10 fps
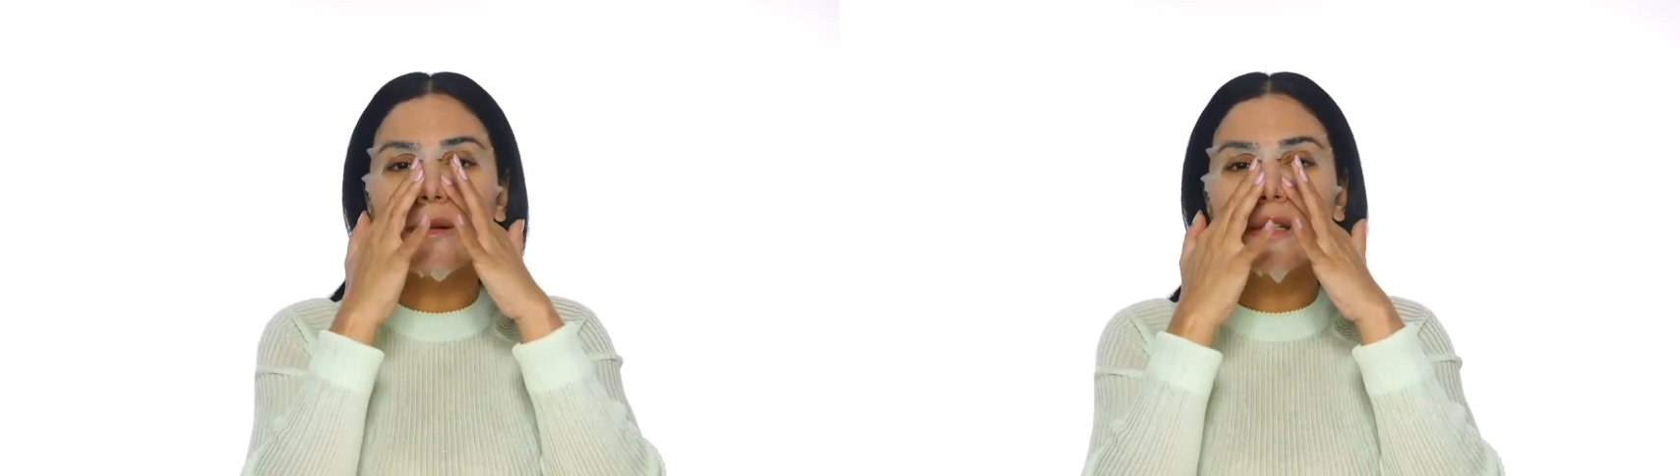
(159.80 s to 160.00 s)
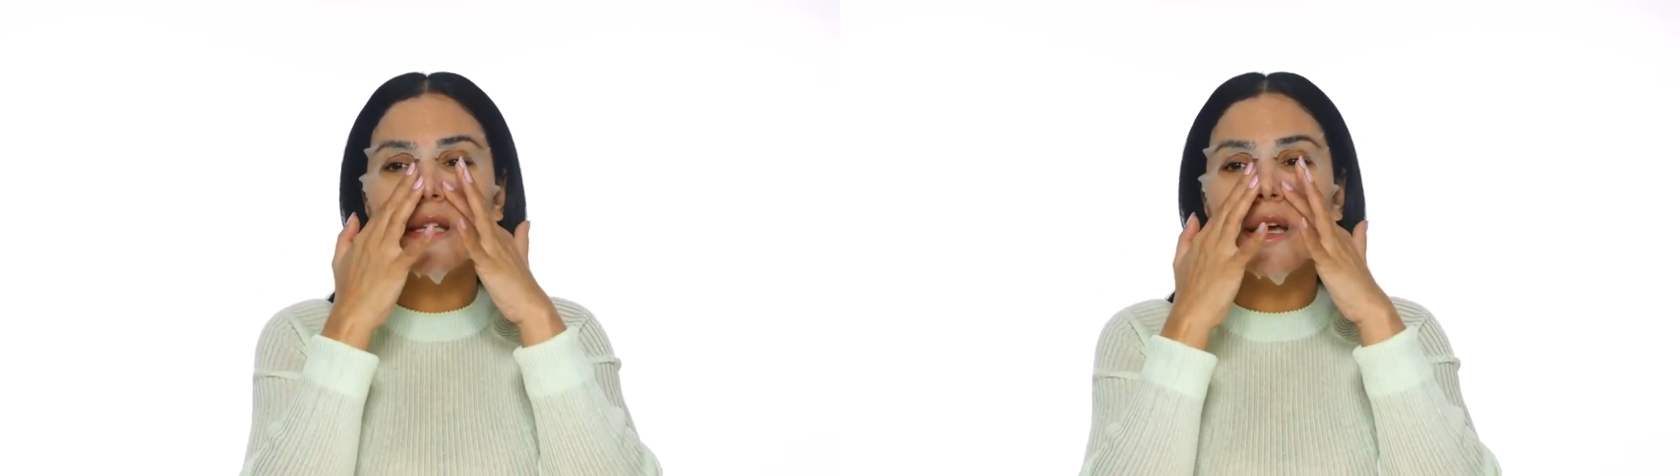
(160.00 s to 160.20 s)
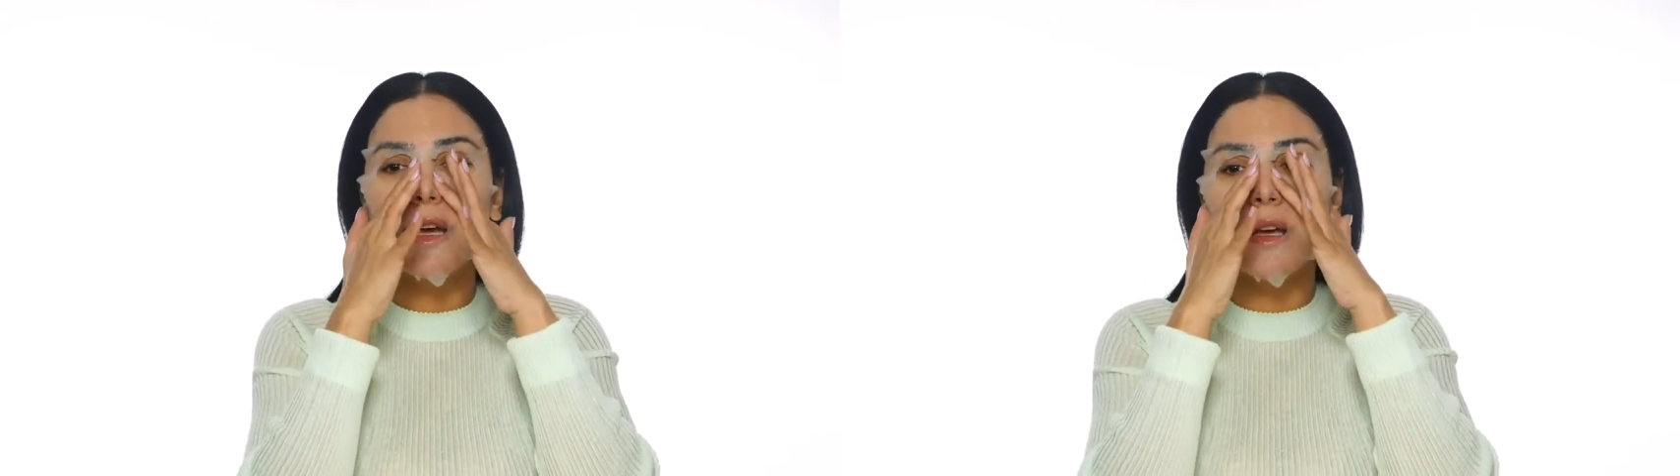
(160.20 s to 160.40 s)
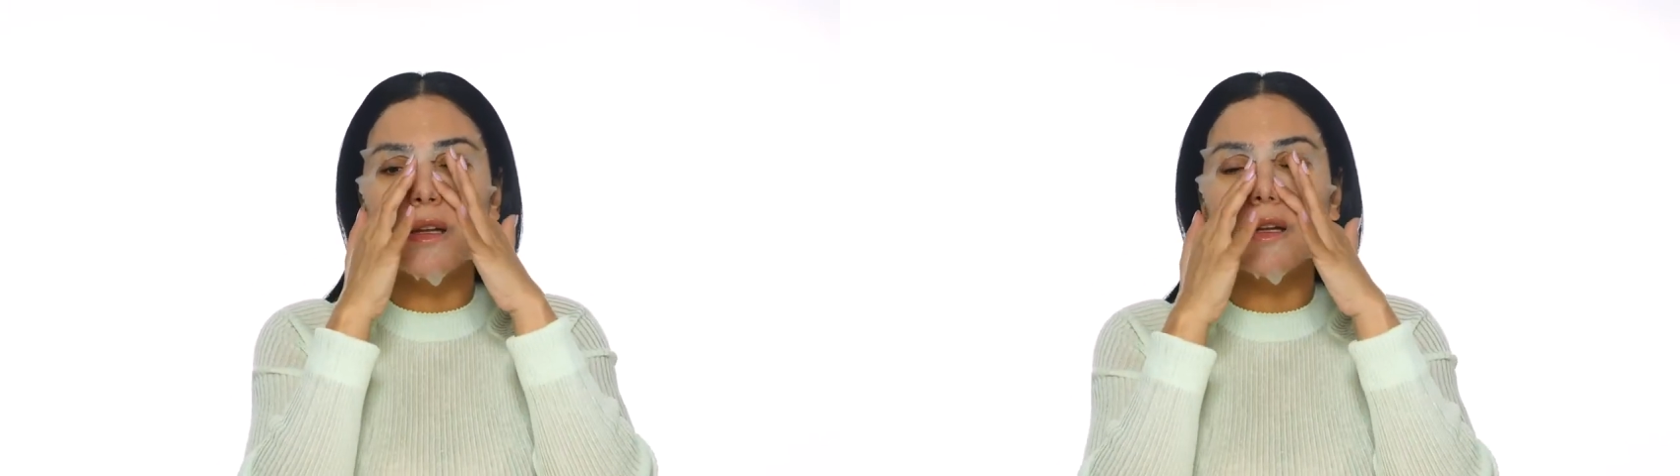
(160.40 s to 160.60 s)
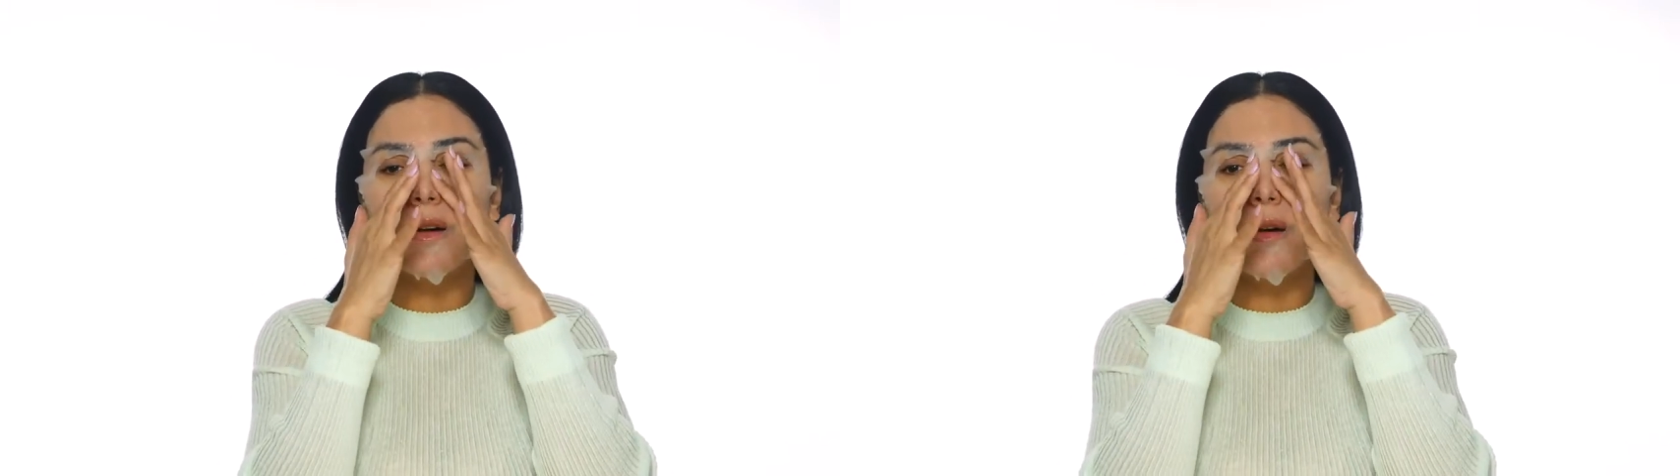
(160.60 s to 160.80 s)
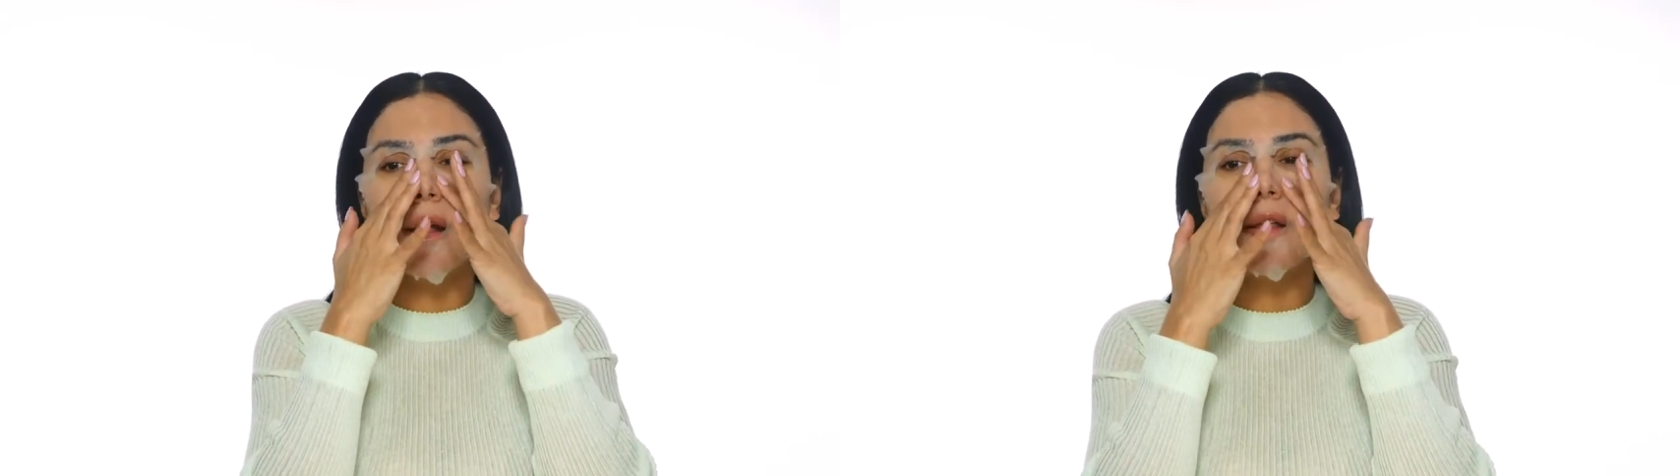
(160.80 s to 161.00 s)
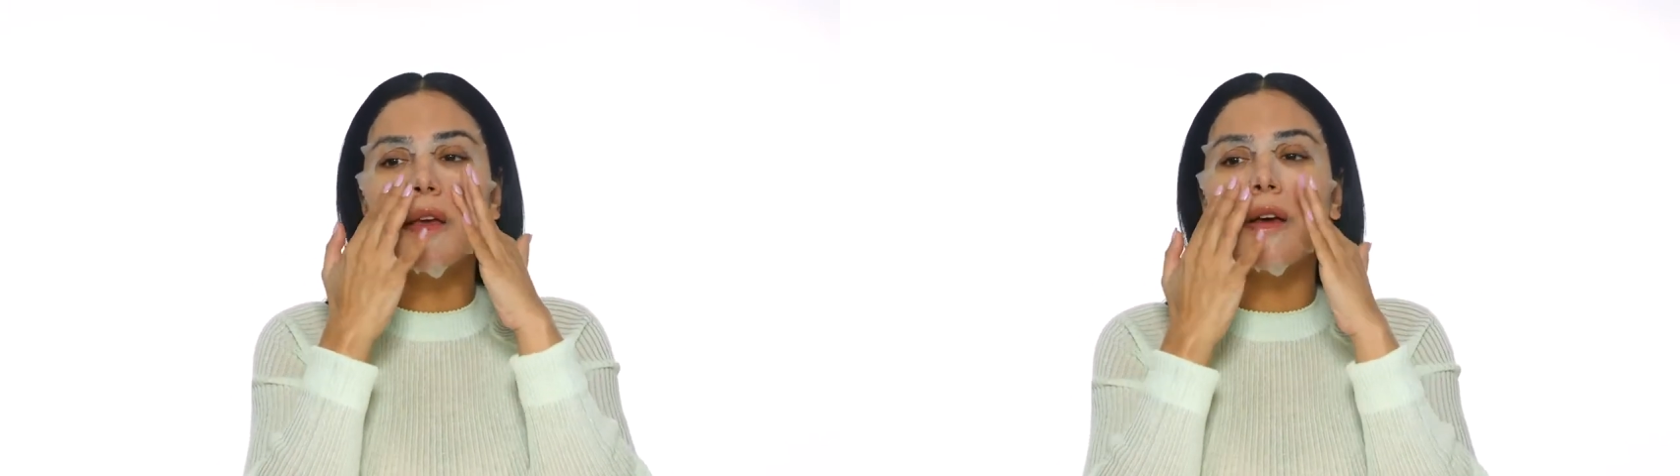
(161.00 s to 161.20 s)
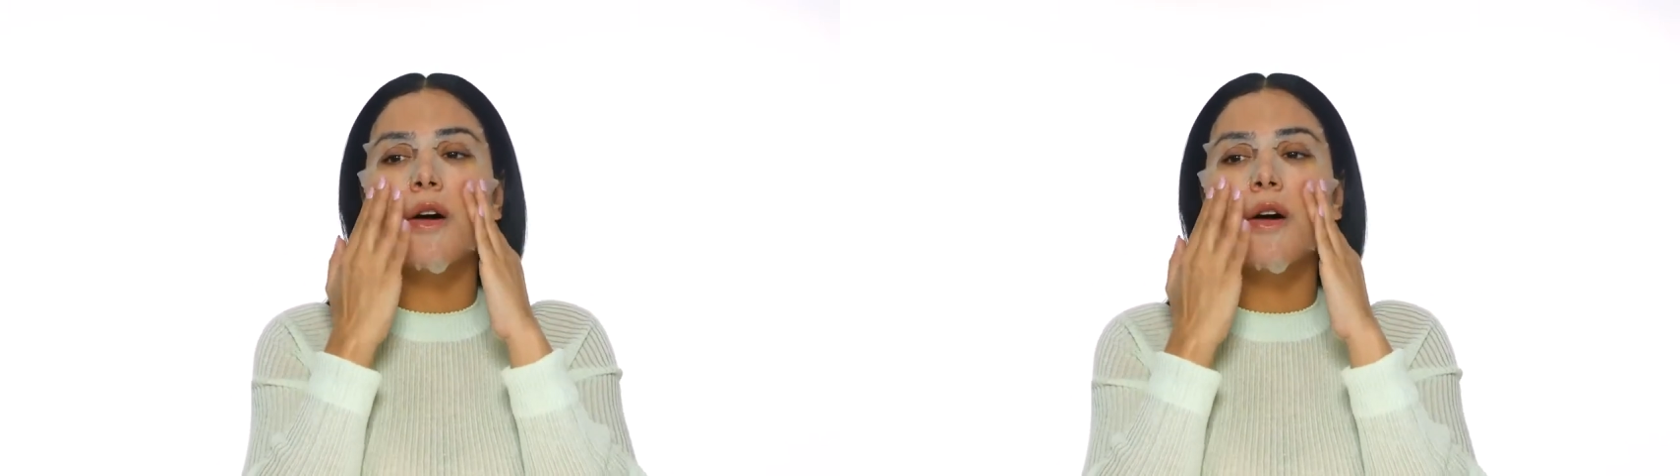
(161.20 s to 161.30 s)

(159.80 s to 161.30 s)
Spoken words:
I would say, you know, anything